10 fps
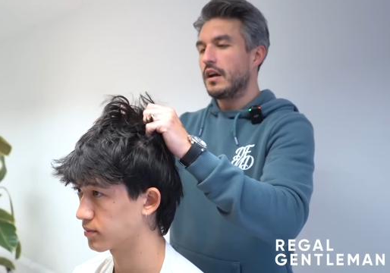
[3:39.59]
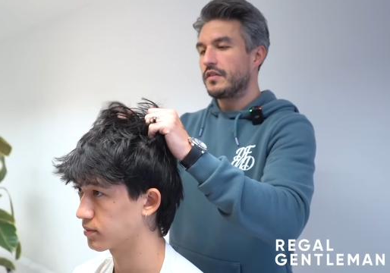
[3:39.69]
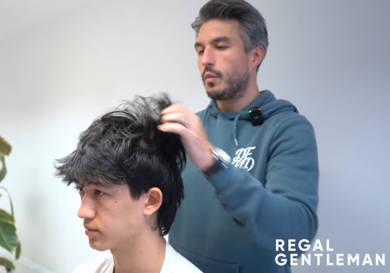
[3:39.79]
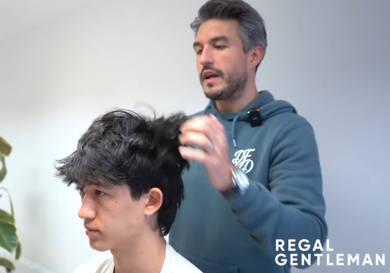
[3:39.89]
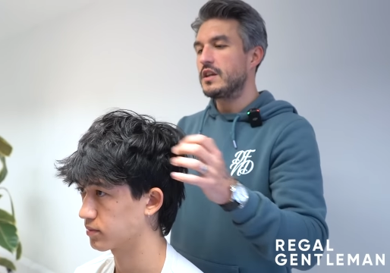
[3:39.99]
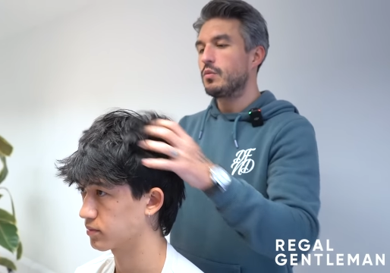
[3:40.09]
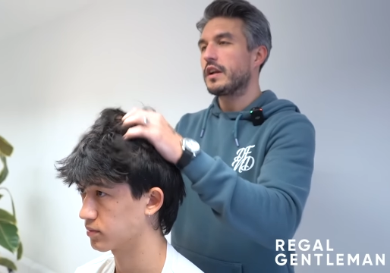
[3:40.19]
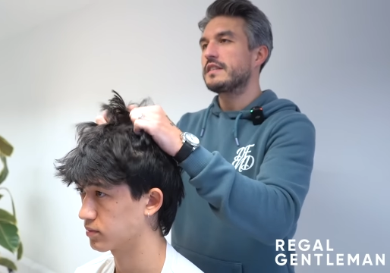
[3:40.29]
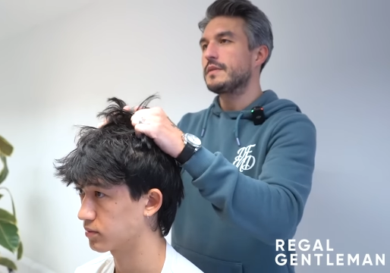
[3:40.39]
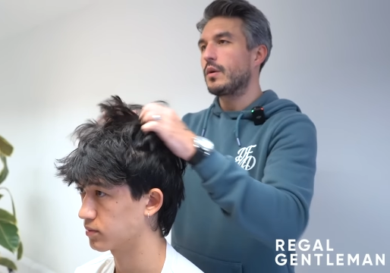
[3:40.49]
Speaker 1: the way you
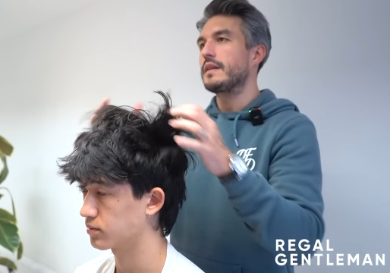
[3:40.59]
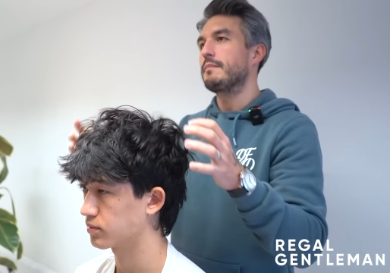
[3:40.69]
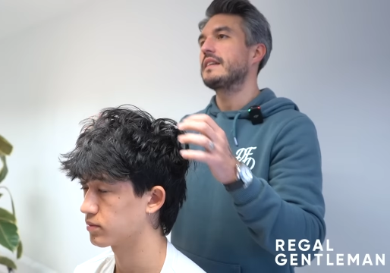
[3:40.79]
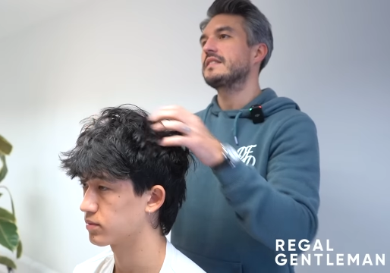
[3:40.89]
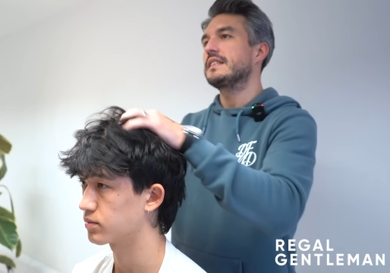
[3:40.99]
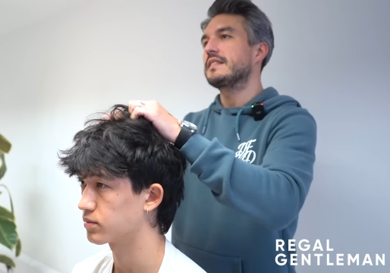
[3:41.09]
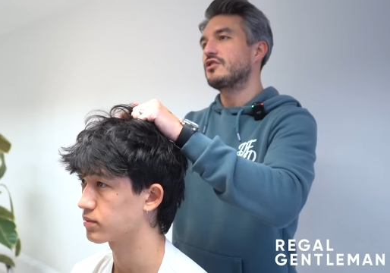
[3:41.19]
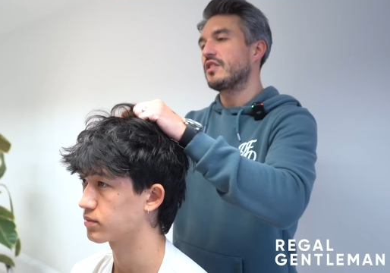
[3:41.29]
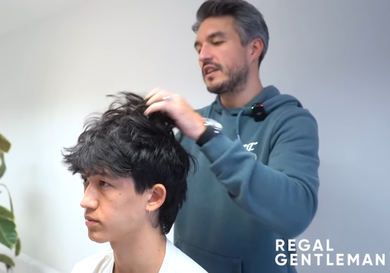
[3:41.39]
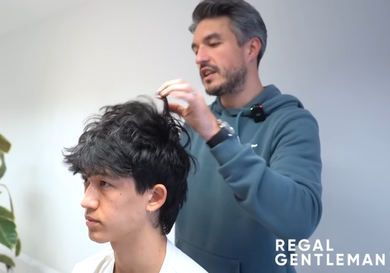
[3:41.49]
want it to be quite messy and
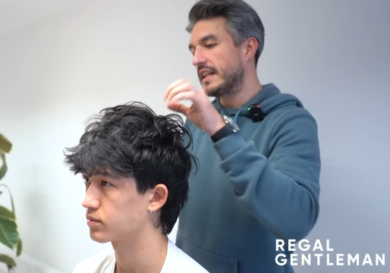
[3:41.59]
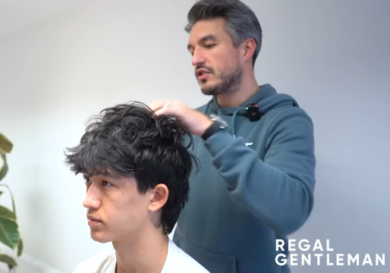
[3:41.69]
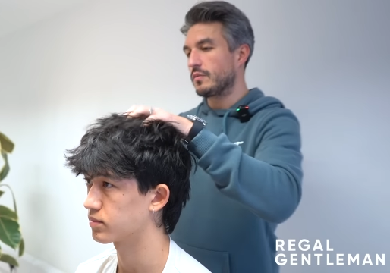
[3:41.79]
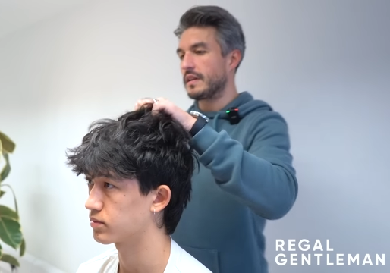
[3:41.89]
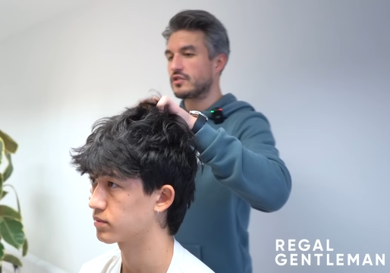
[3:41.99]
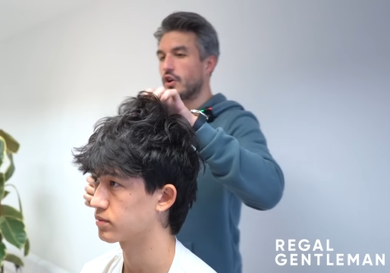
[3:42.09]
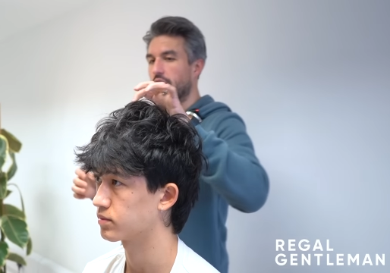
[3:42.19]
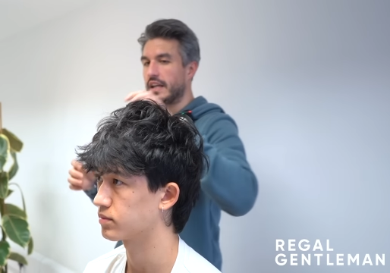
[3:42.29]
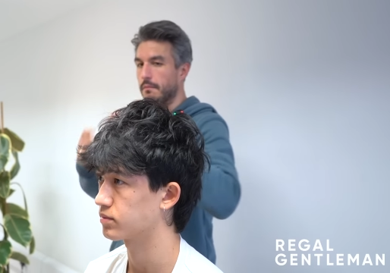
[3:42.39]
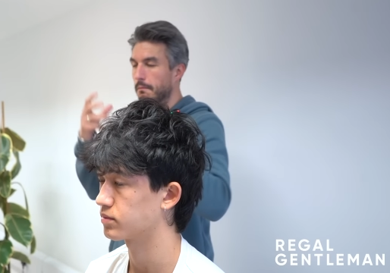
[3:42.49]
texture, I think you need something that's got
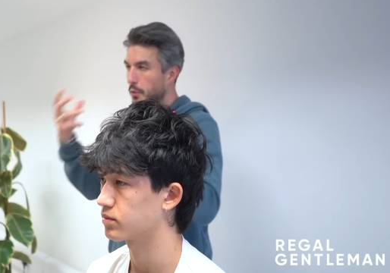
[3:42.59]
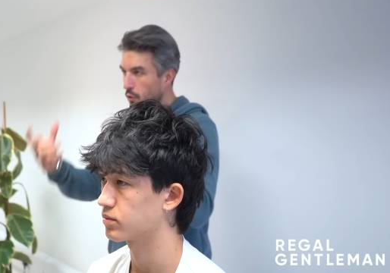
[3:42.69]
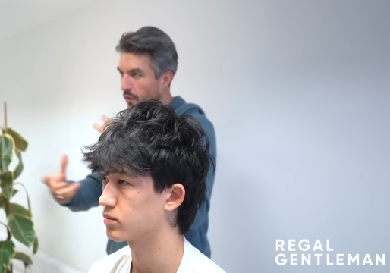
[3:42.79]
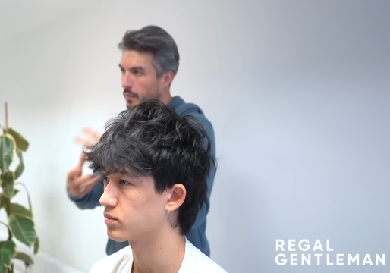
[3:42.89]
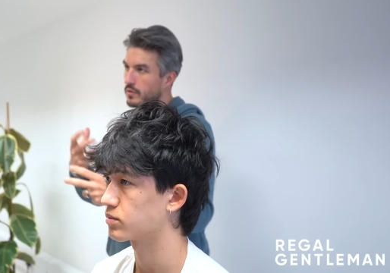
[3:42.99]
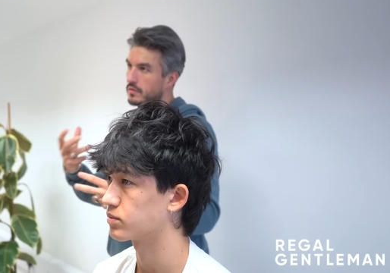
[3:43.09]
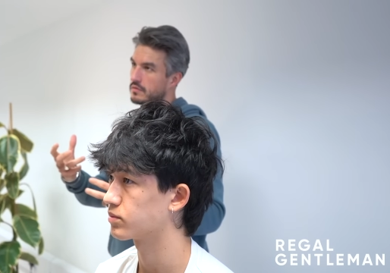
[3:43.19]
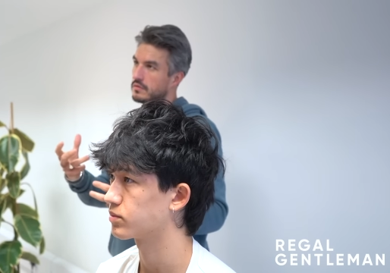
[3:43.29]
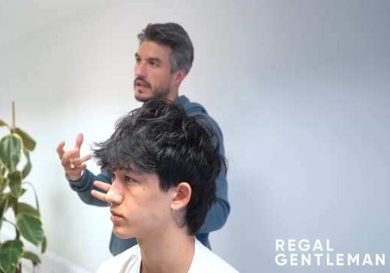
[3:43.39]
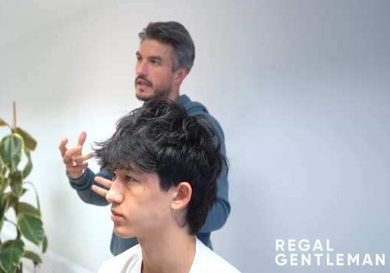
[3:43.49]
like movable
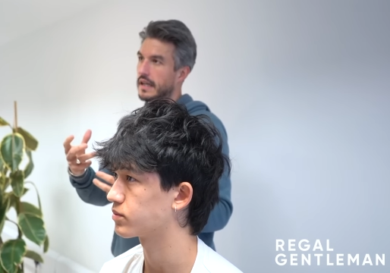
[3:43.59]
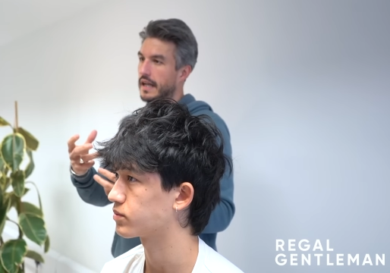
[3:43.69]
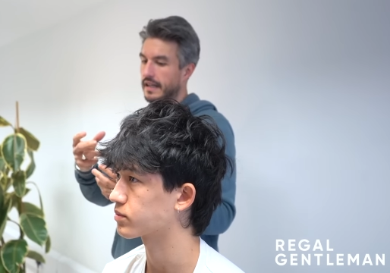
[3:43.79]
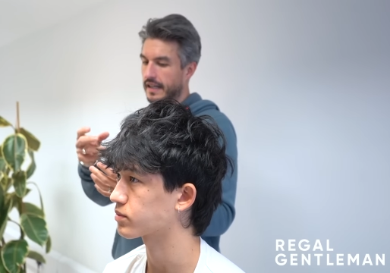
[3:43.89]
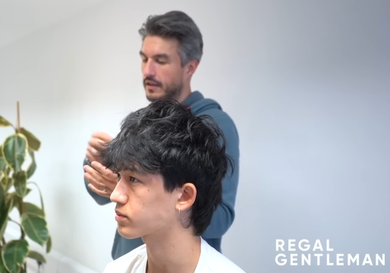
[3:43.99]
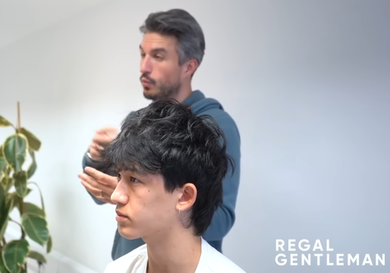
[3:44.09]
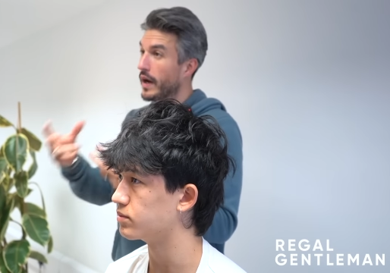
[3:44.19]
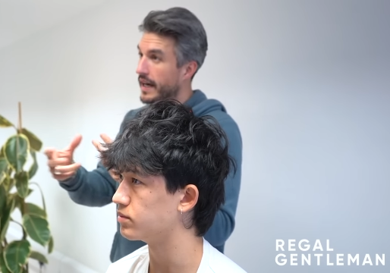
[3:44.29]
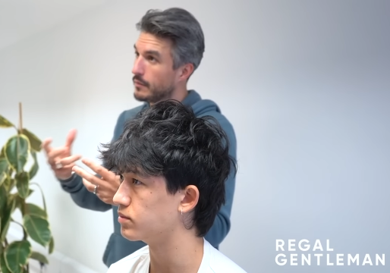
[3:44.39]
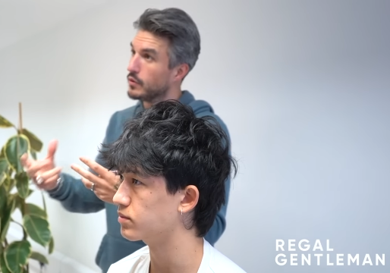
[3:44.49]
and, and kind of
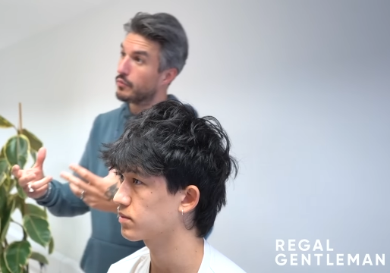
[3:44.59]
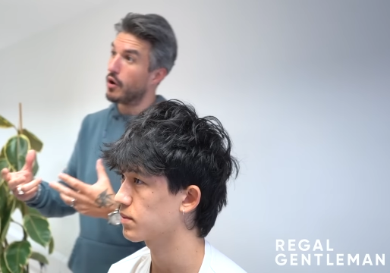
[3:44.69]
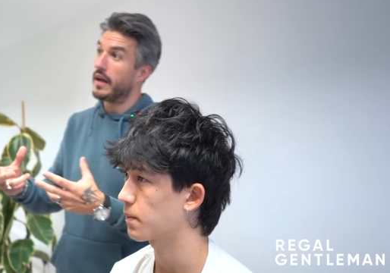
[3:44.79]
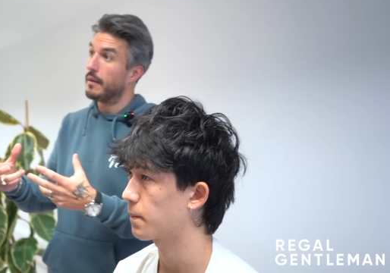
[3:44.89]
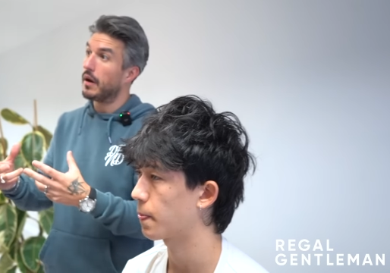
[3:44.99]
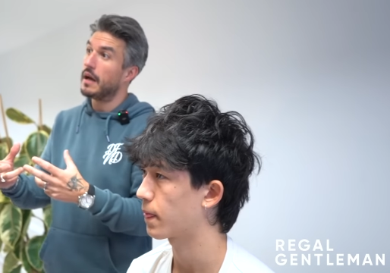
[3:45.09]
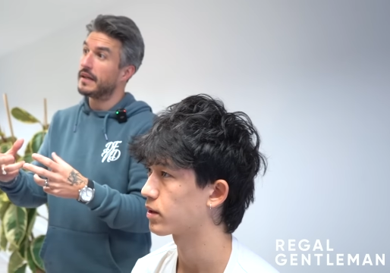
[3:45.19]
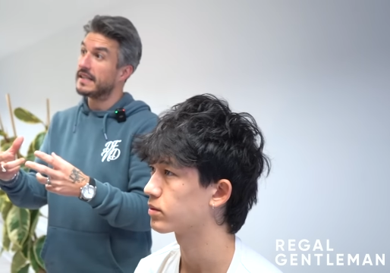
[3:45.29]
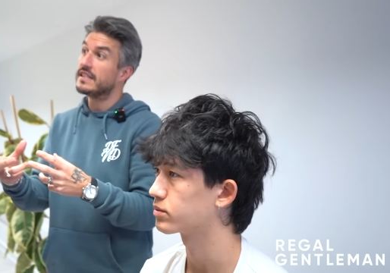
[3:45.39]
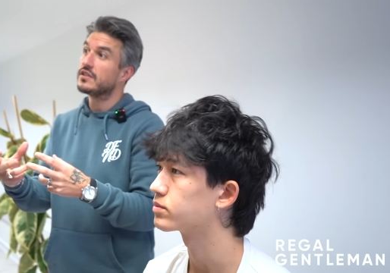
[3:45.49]
workable uh,
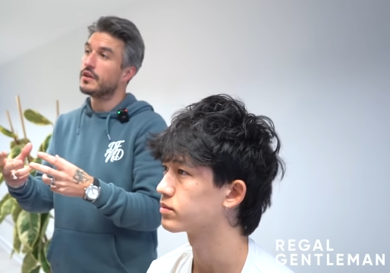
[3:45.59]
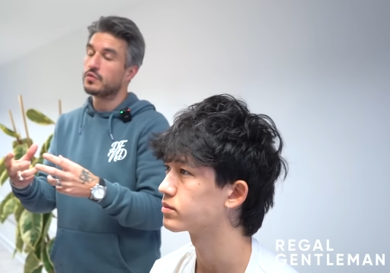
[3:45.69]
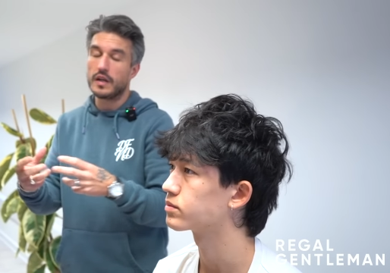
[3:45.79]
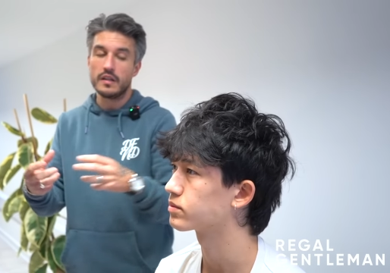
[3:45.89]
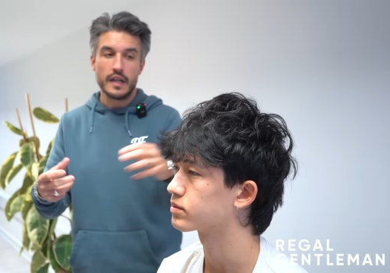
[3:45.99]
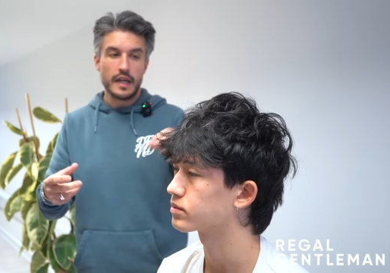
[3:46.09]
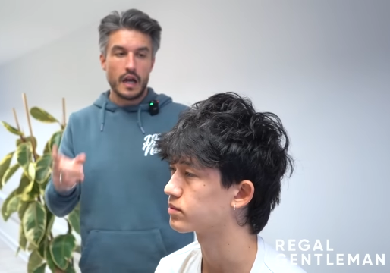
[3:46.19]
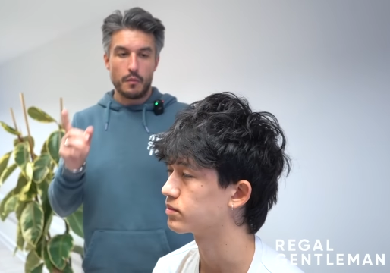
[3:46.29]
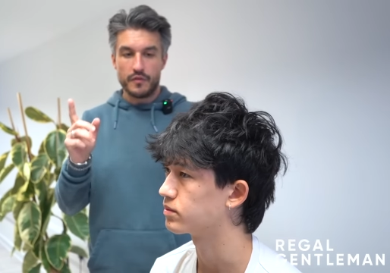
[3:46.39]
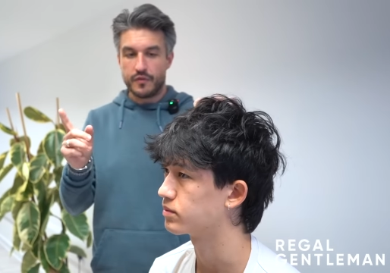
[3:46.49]
pliability to it as well.
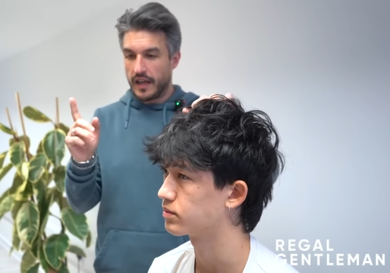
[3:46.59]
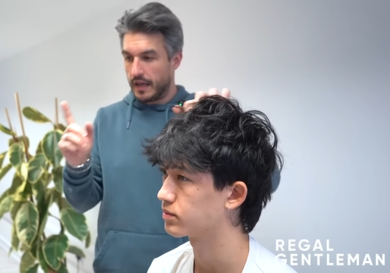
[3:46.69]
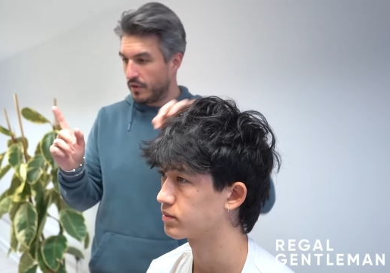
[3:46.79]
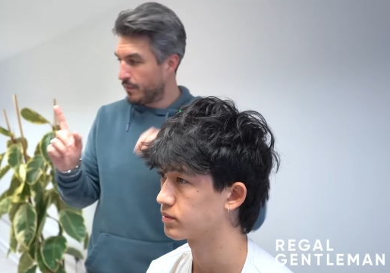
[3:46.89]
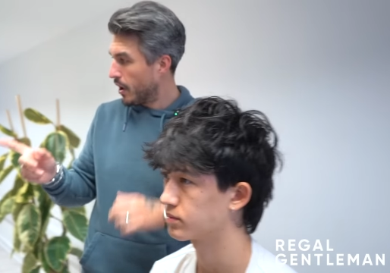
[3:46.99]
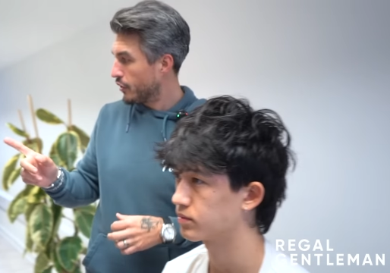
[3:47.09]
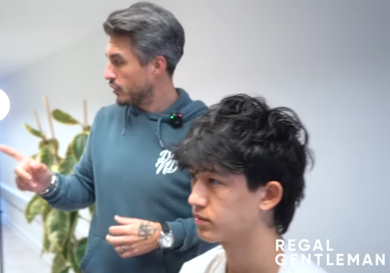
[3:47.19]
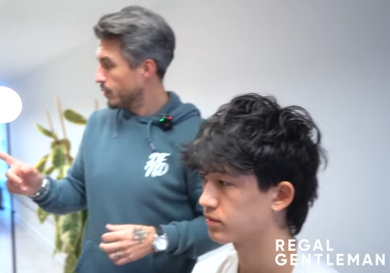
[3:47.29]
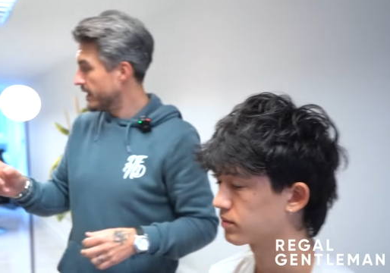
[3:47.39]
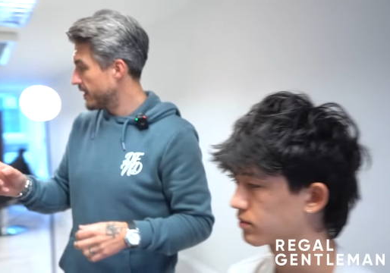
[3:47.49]
And we've uh, we've partnered
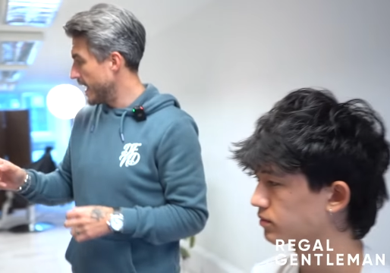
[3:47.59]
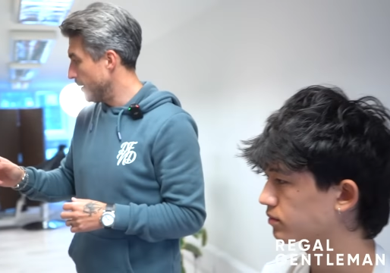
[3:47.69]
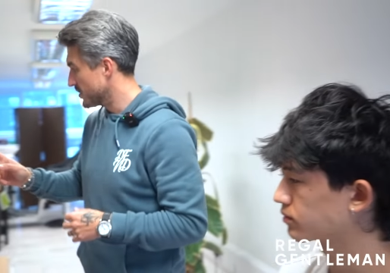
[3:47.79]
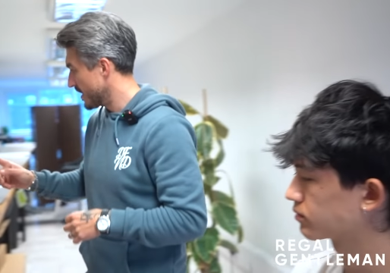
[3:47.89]
up with um,